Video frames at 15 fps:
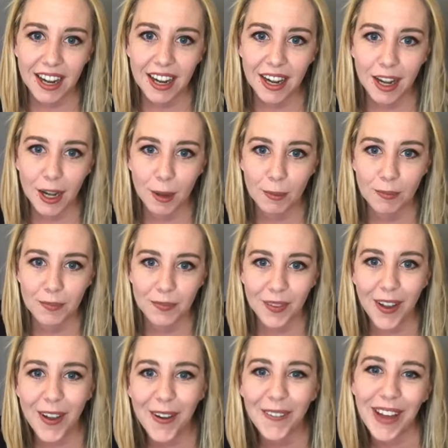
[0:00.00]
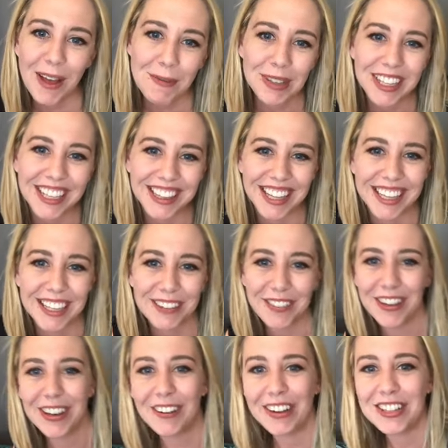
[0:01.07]
um, oh emily thank
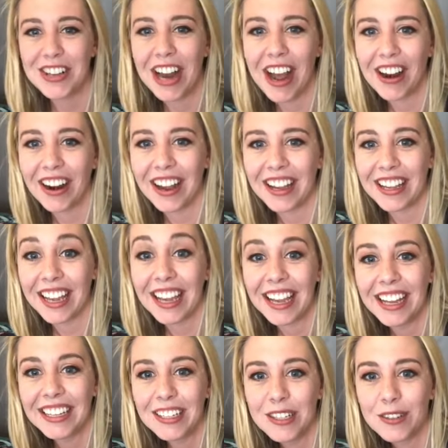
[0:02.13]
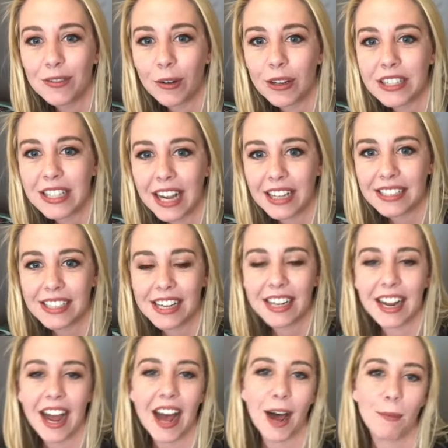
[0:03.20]
you for your question how did i get into voice
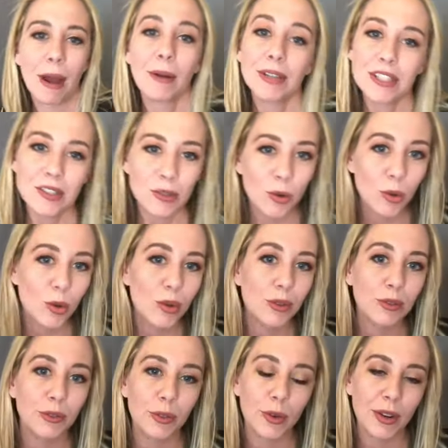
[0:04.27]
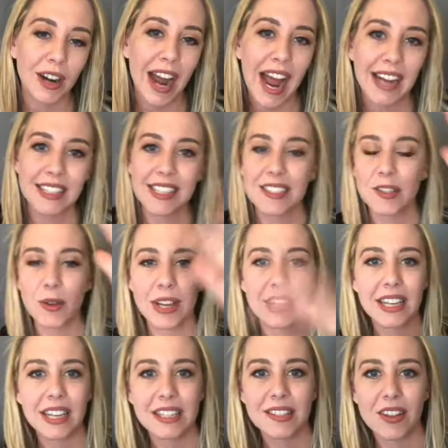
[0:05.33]
acting um, i went to school for acting so
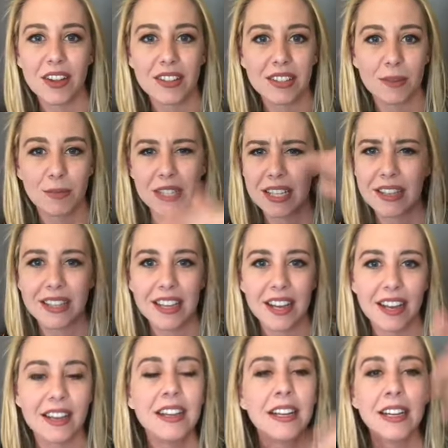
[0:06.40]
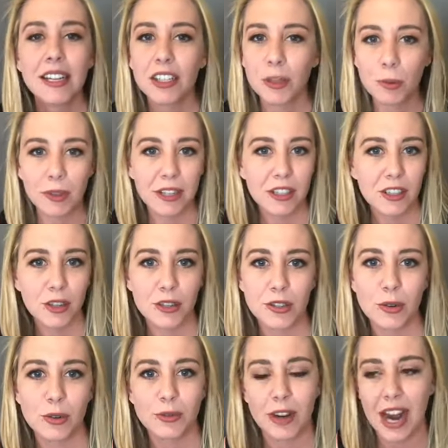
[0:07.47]
i think i saw some cynthia you're planning to go
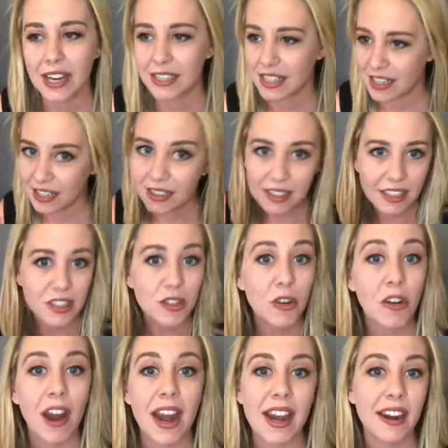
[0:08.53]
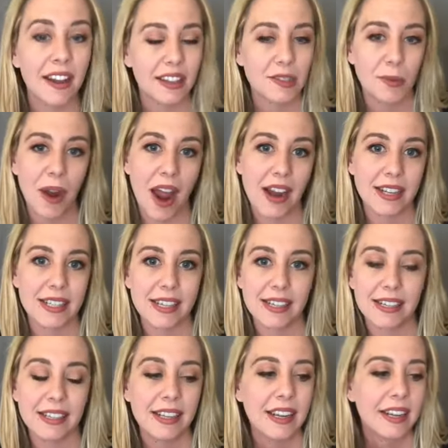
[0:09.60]
to school for acting that's great that's what i
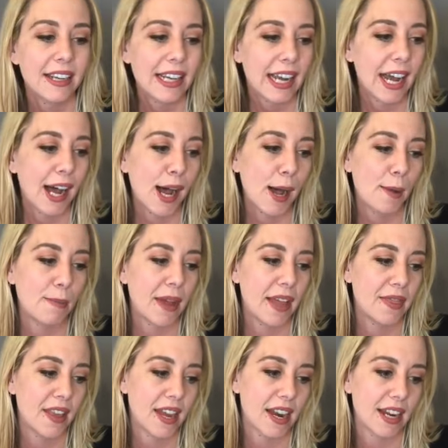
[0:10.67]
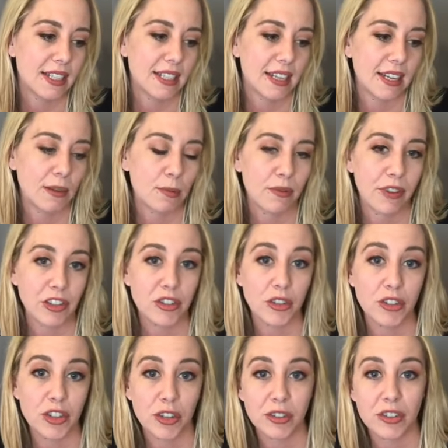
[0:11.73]
did um, and then i did
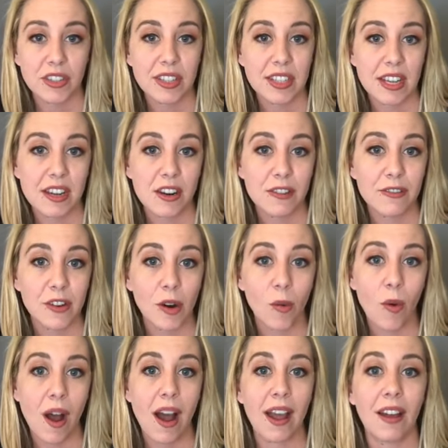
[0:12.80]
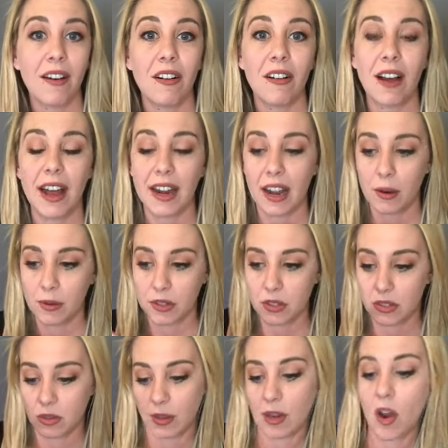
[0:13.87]
professional children's theater for a while and i
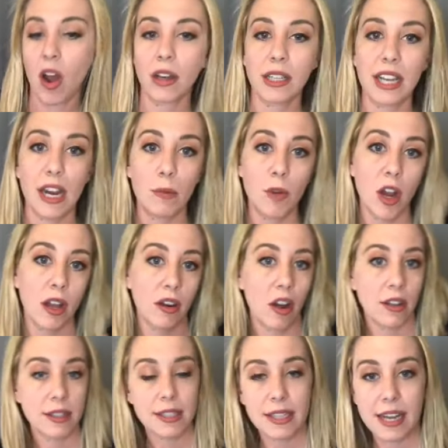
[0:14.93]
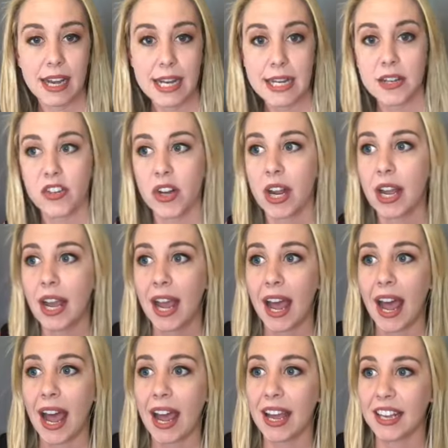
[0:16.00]
was doing on camera and on stage
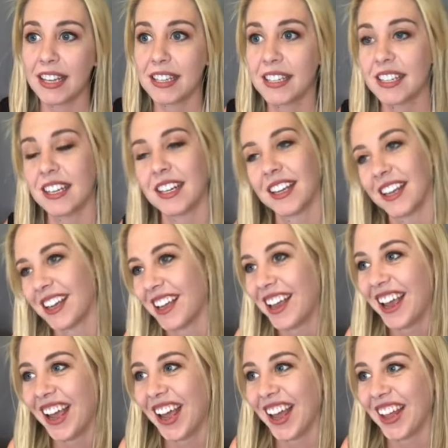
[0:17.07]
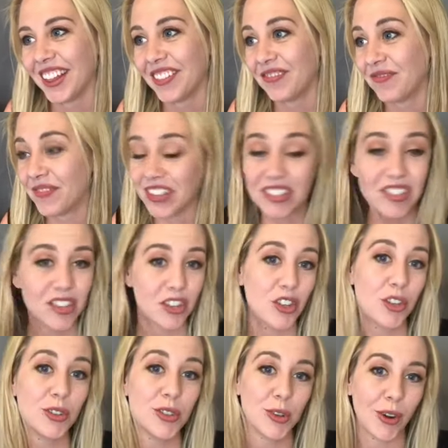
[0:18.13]
and this is
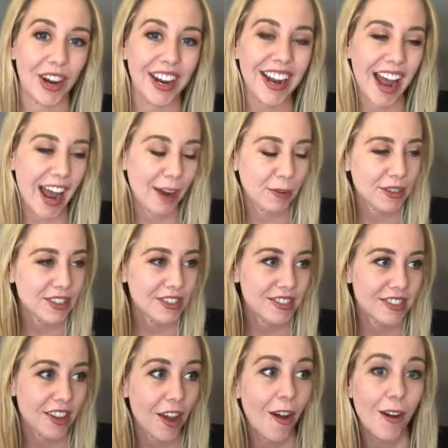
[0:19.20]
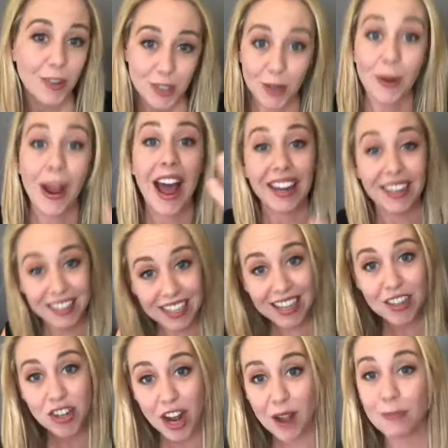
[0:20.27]
a true story. I was also had a
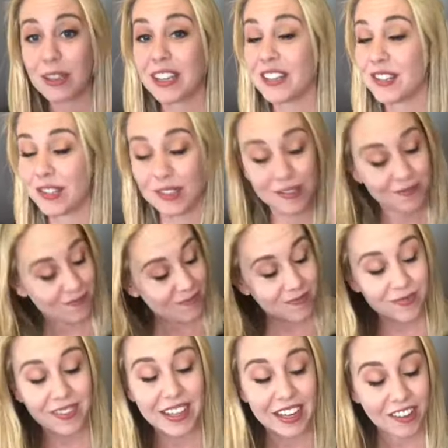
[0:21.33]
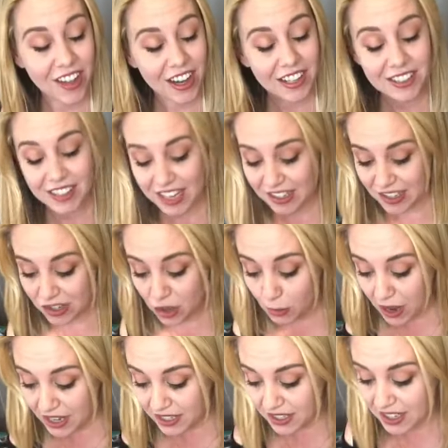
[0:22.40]
day job because in a lot of cases
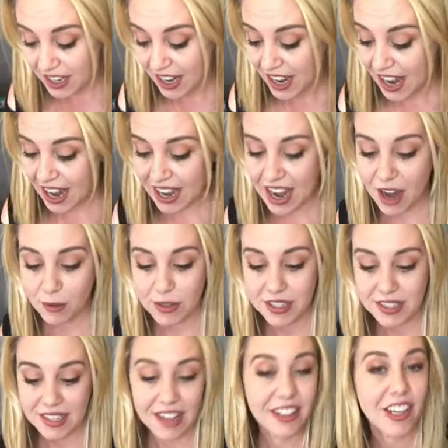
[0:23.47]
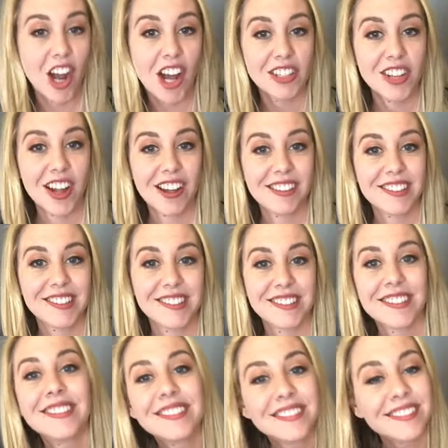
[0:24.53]
you must, and I was selling hot
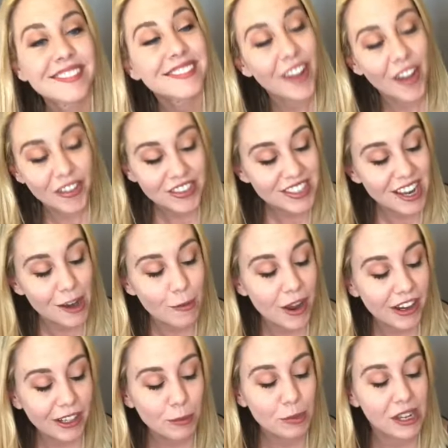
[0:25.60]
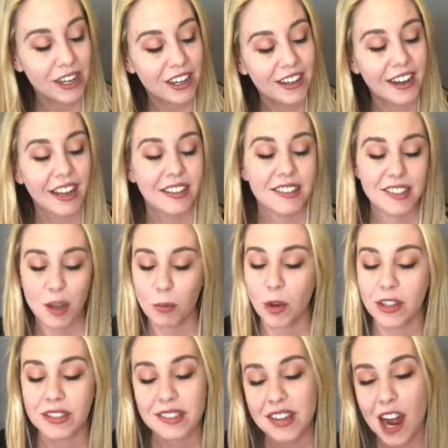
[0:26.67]
dogs on the Santa Monica Pier and
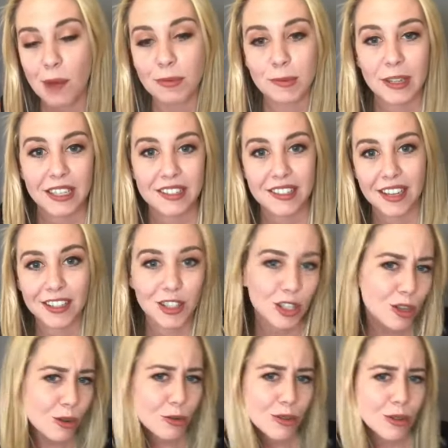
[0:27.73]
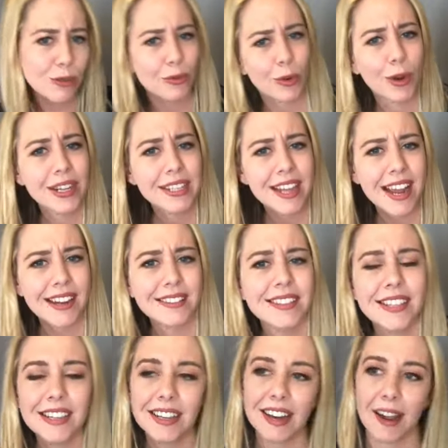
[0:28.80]
someone stopped me and said, "Do you do voice
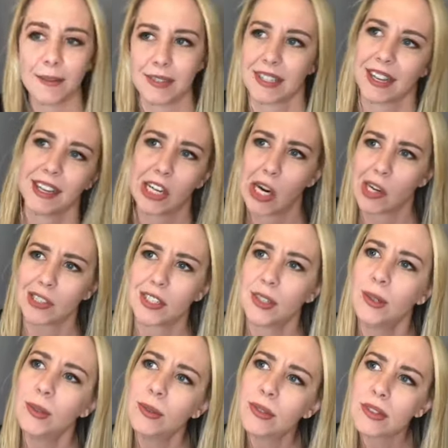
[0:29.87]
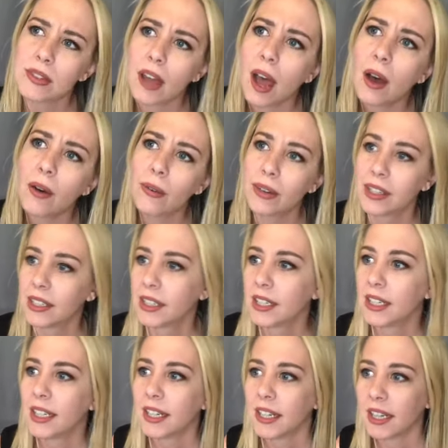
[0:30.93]
acting?" and I was like, "Cartoons? No."
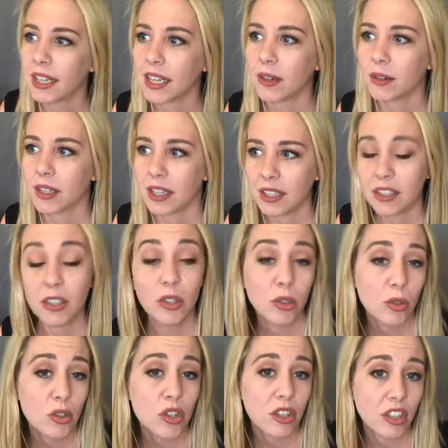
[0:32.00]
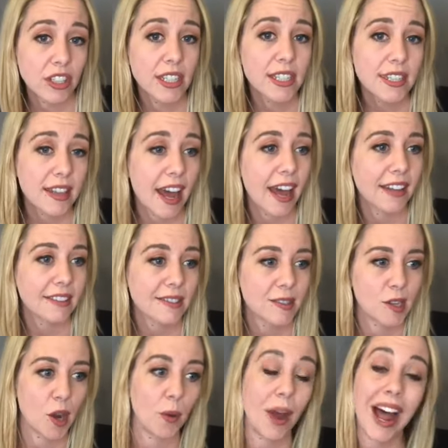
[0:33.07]
And they were like, "You should look into that."
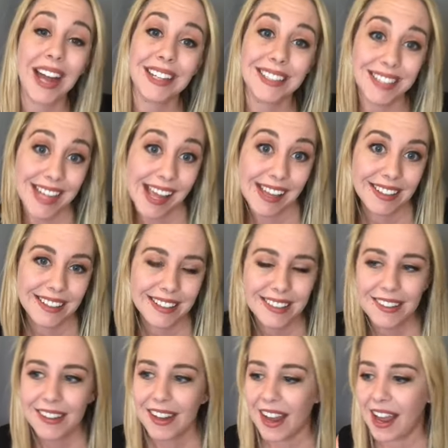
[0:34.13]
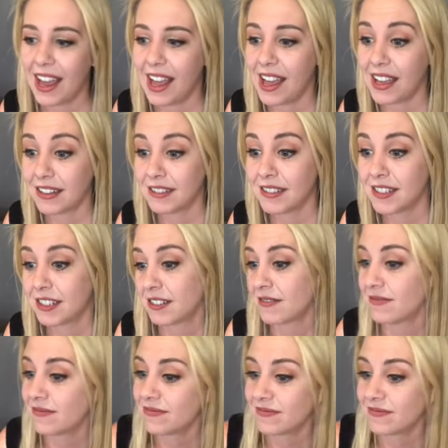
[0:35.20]
So I did. And